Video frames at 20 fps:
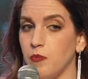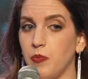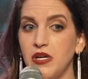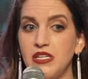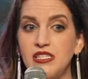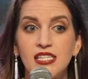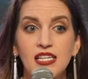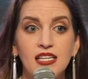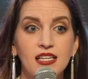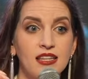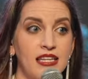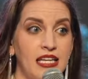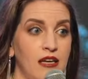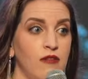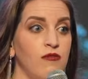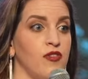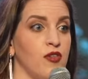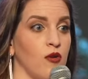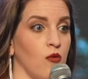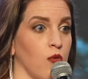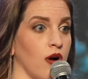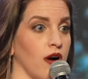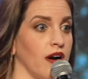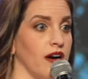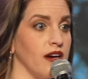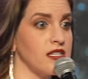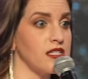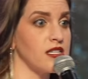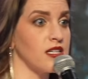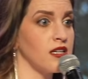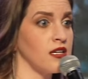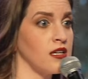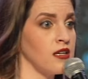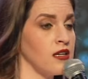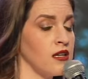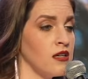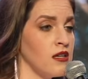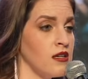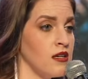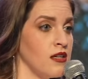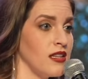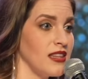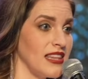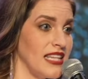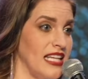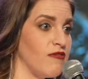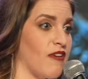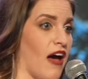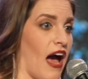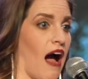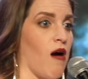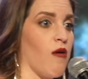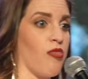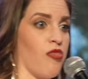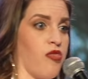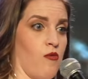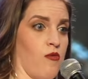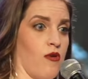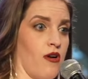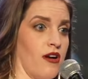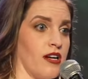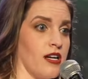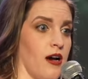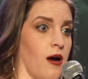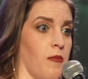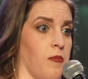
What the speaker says: but to live the Word, live out the Word,